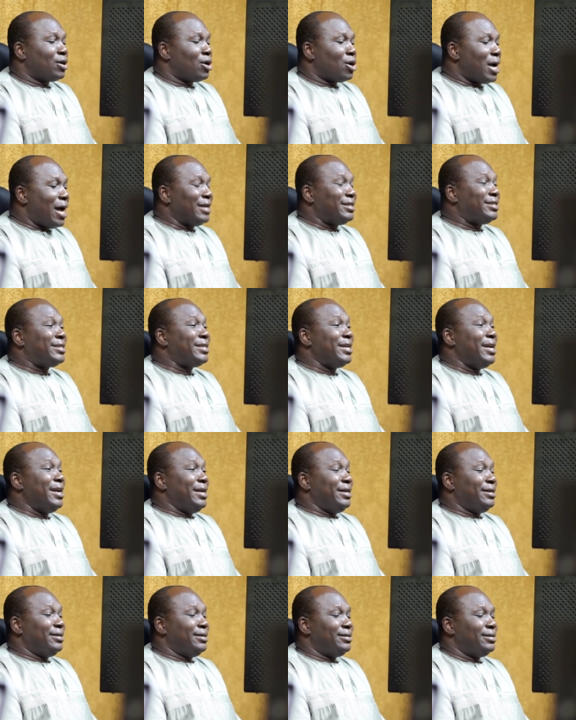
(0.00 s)

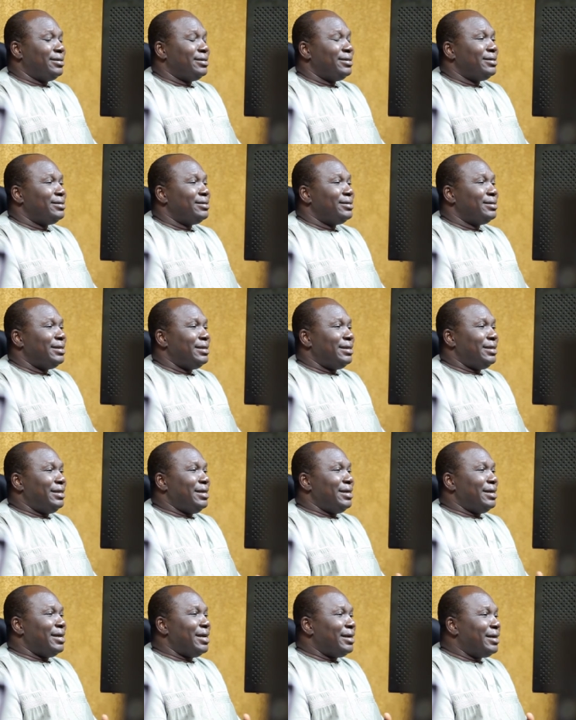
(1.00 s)
attained
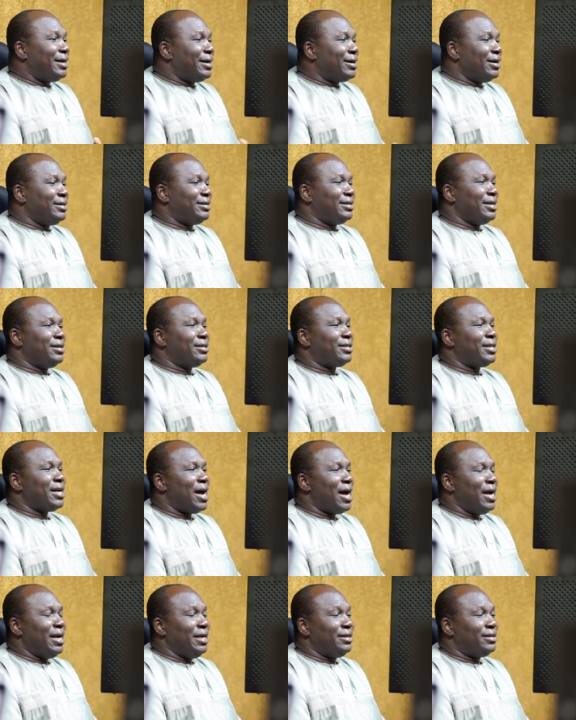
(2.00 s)
the greatest
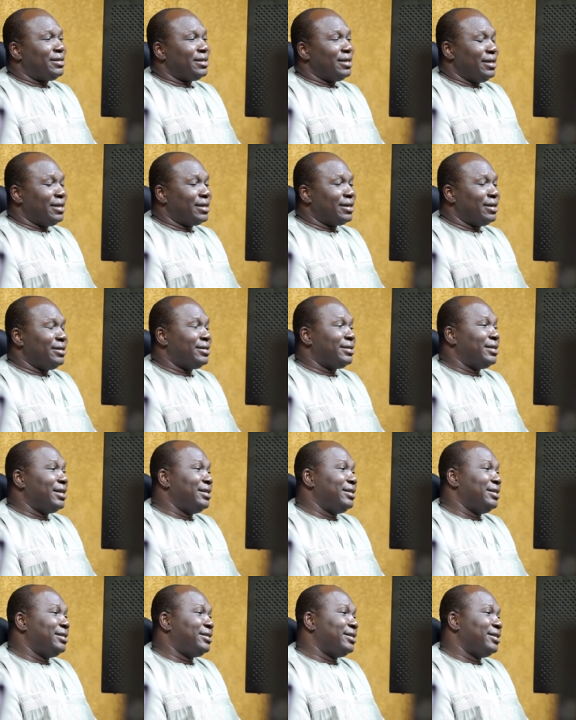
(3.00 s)
height in
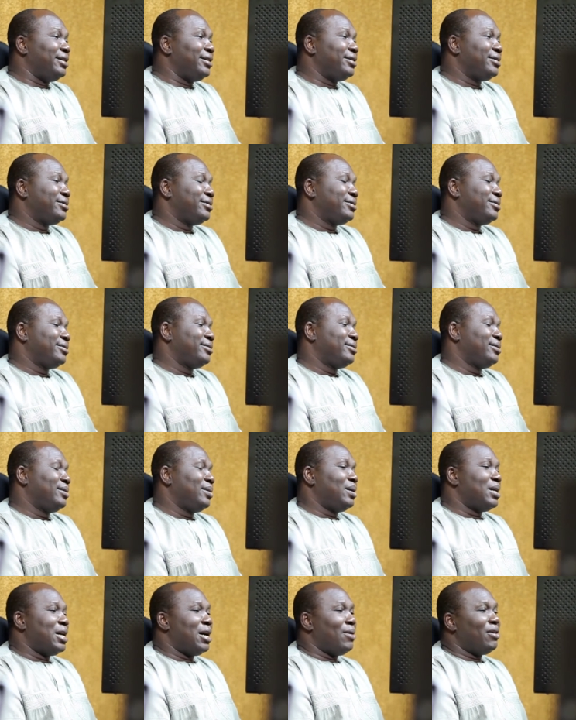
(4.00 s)
Christianity,
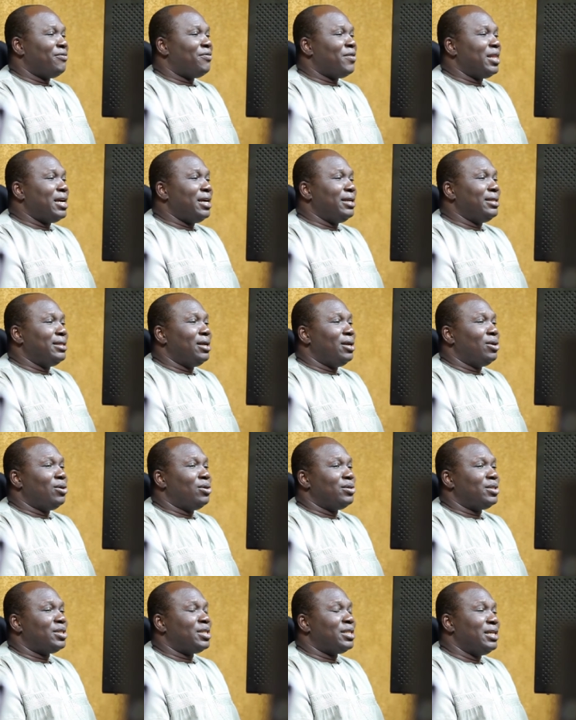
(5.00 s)
our Father in the
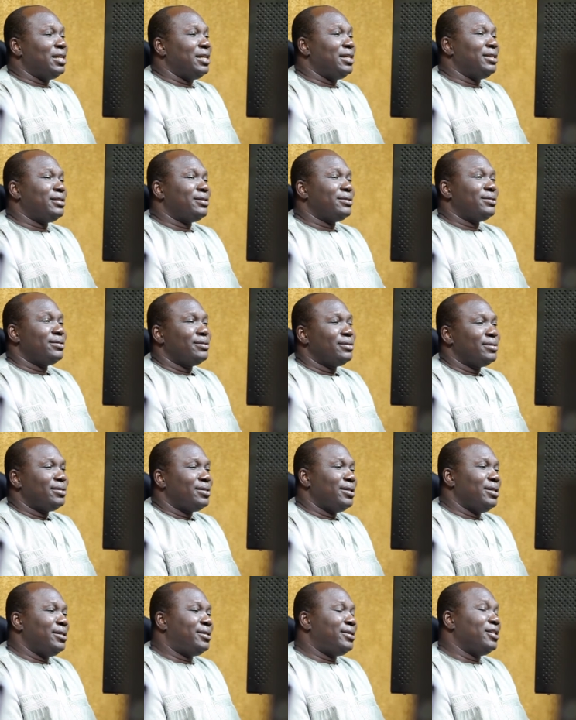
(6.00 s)
Lord said
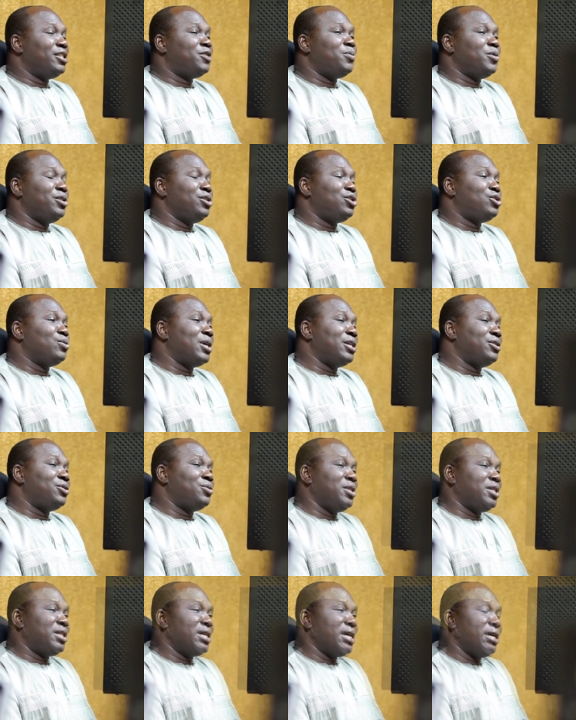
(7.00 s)
it's a spiritual
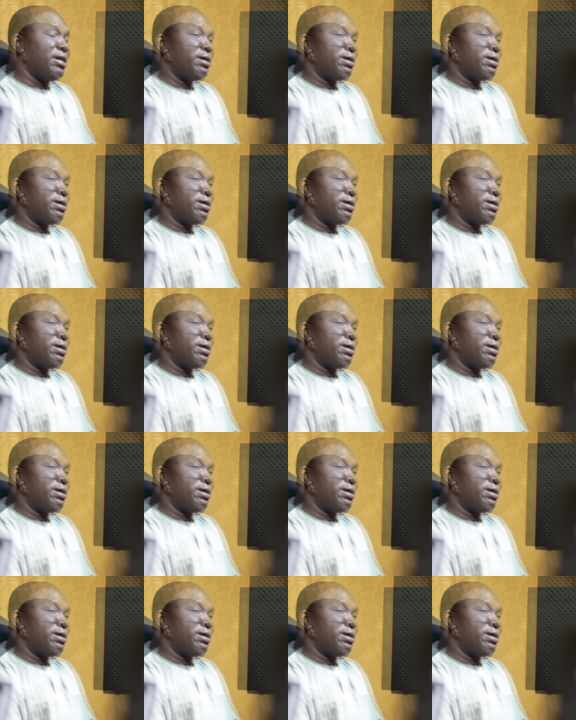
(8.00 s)
suicide.